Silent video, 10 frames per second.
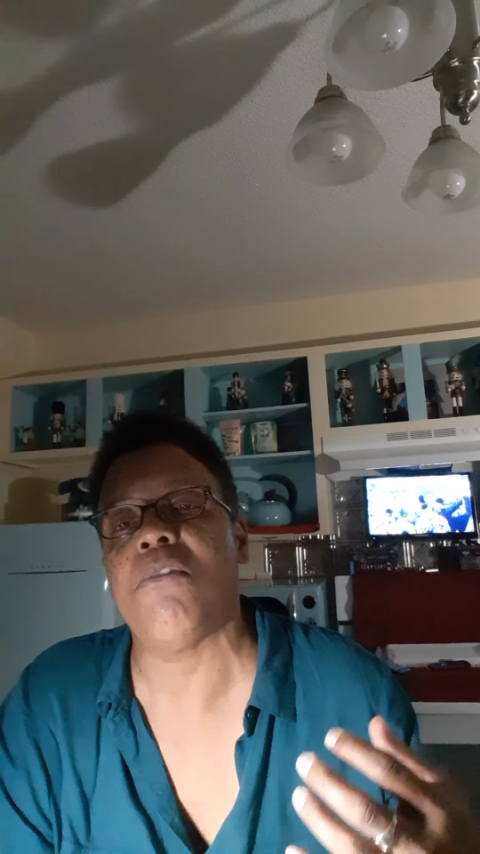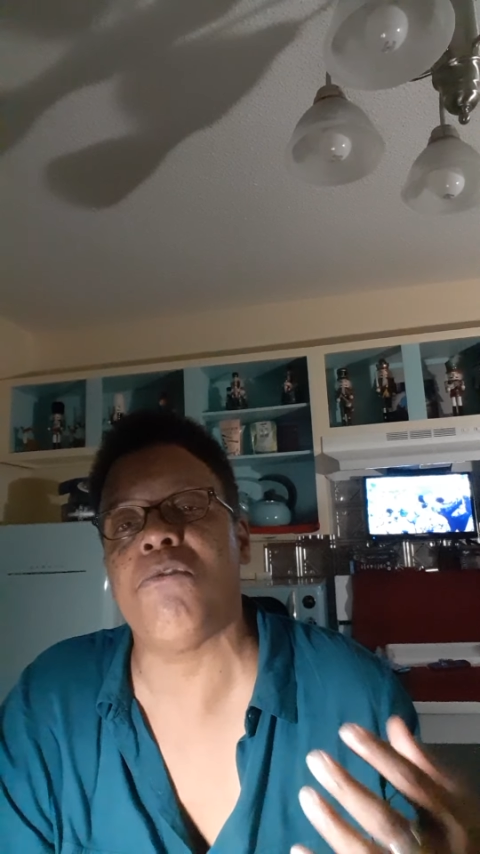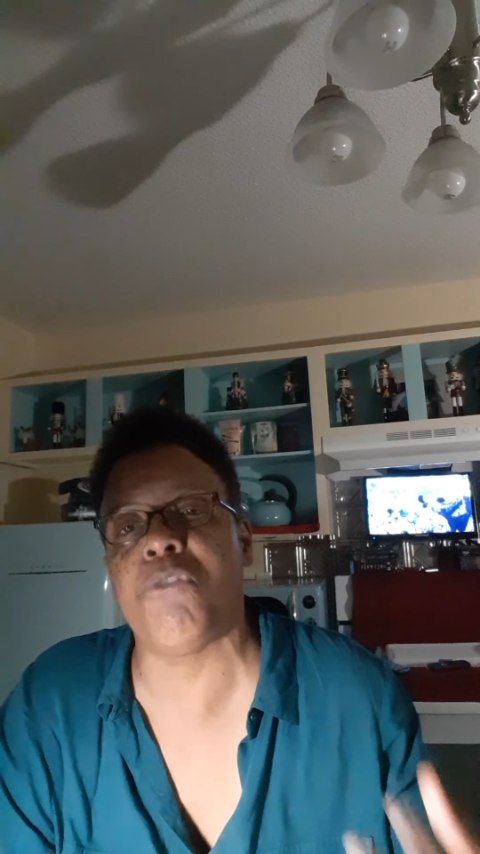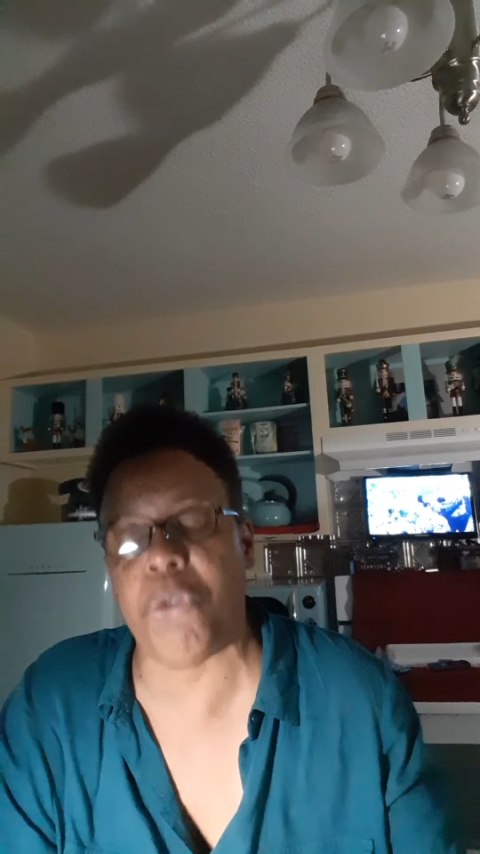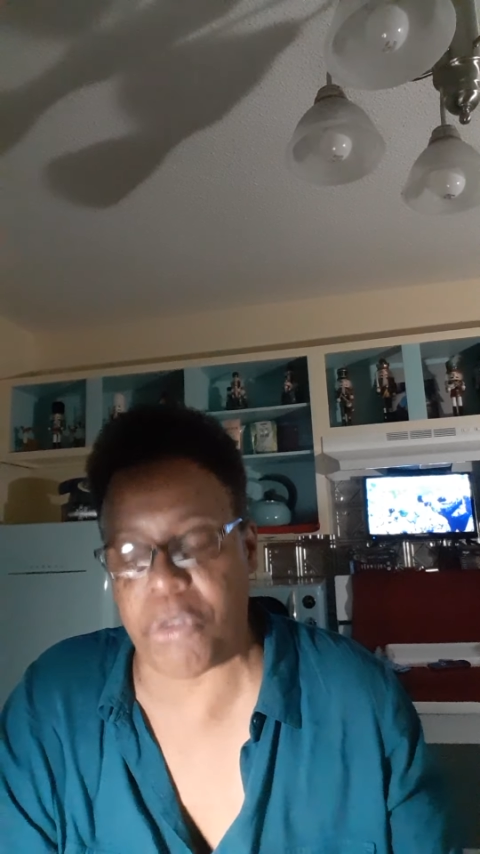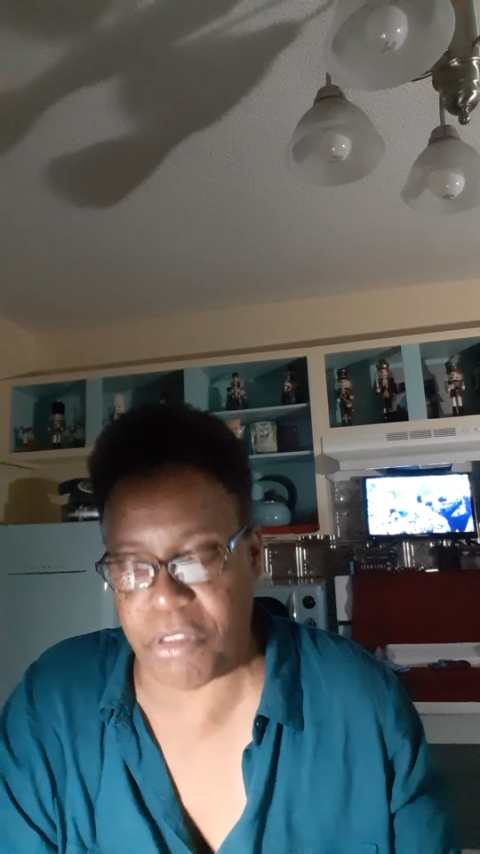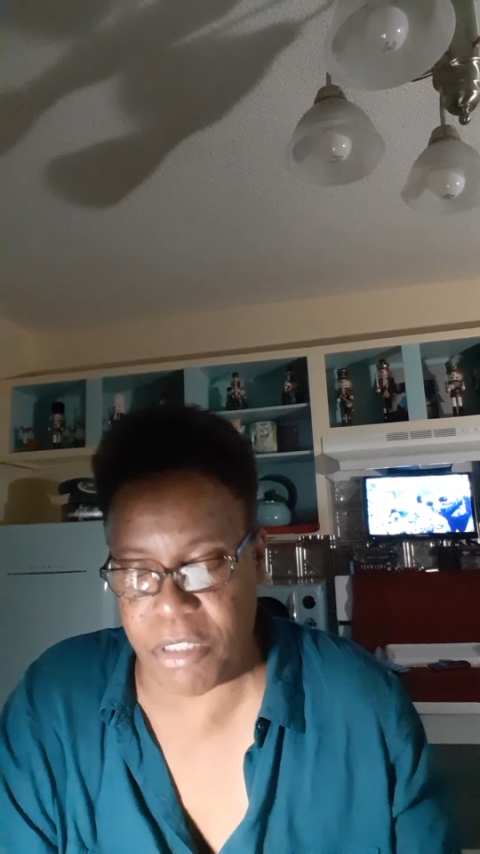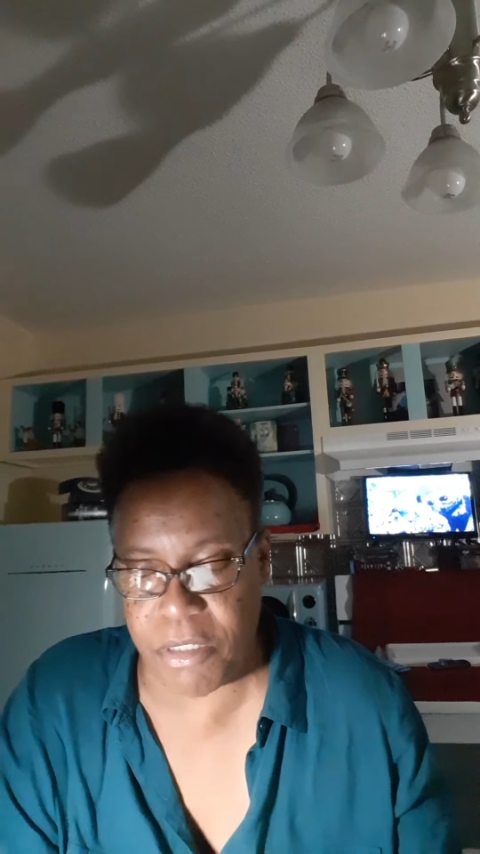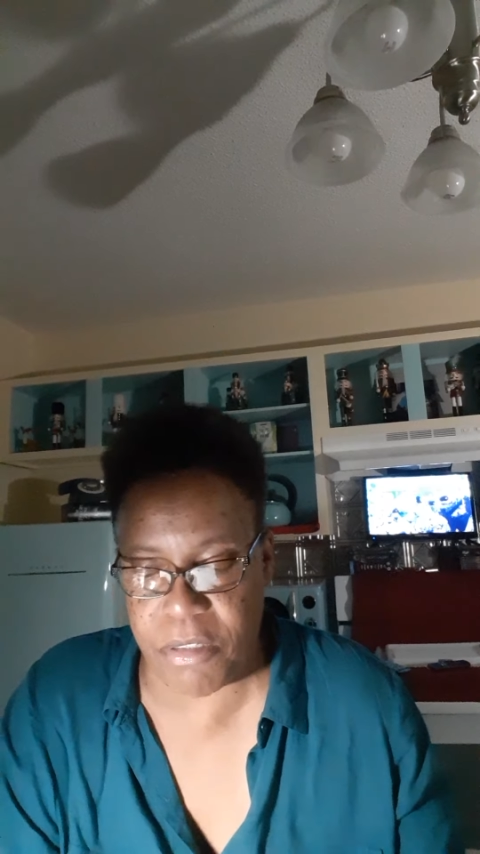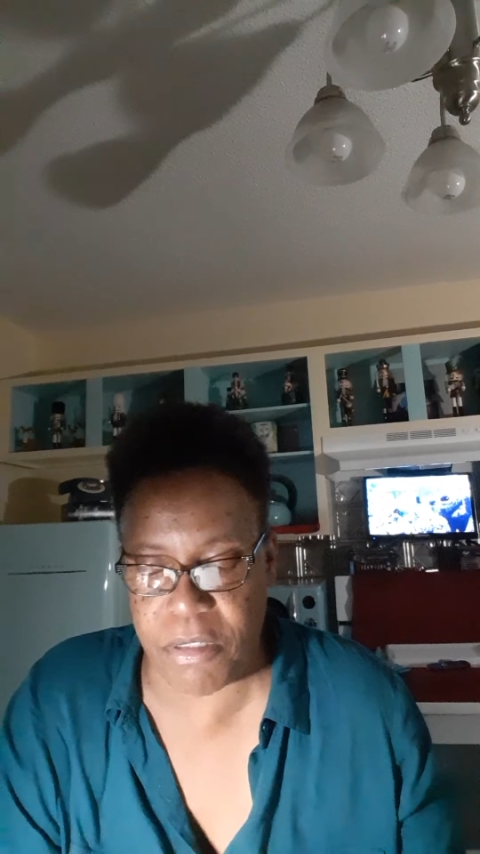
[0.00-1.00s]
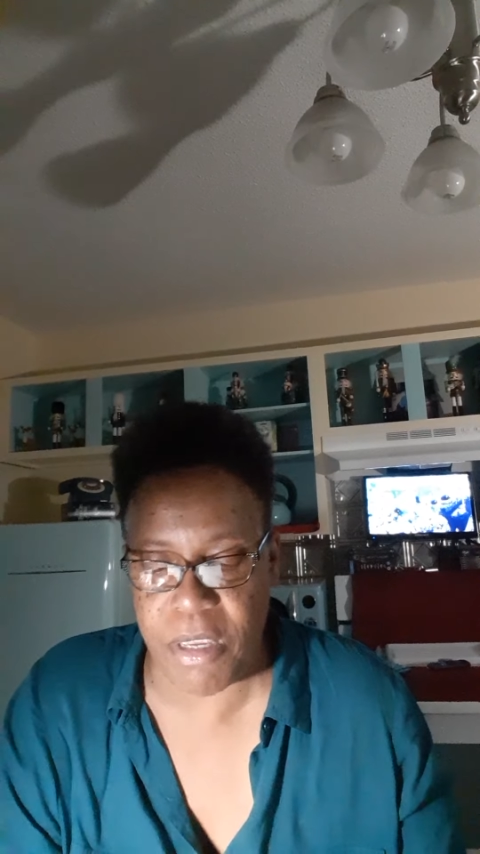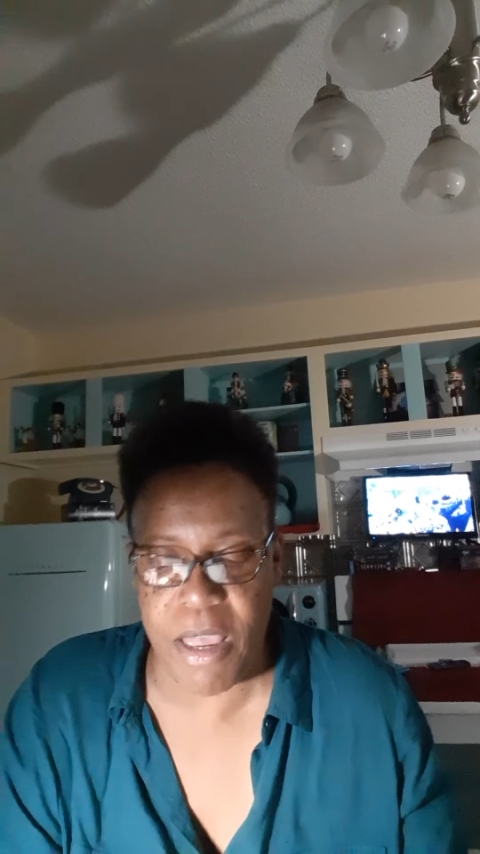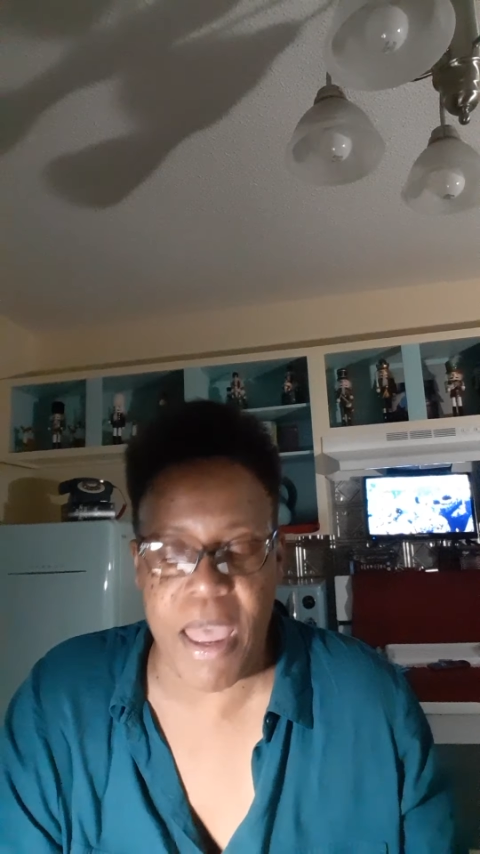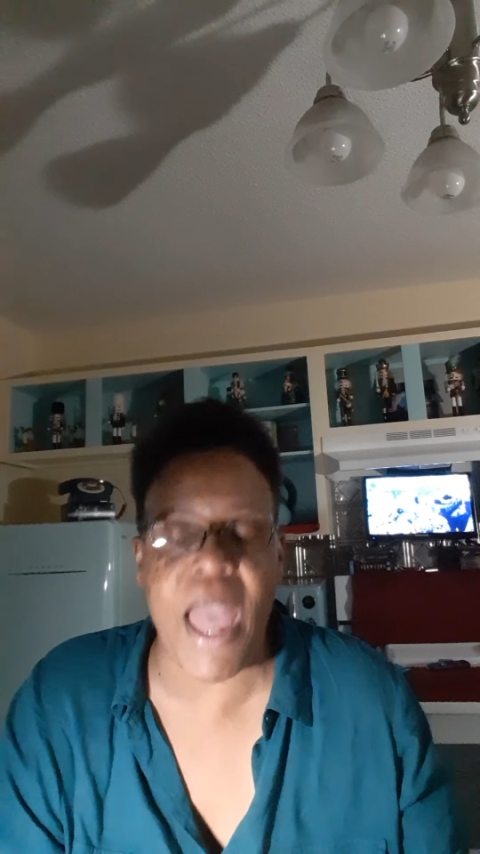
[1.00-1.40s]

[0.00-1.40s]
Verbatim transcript: versus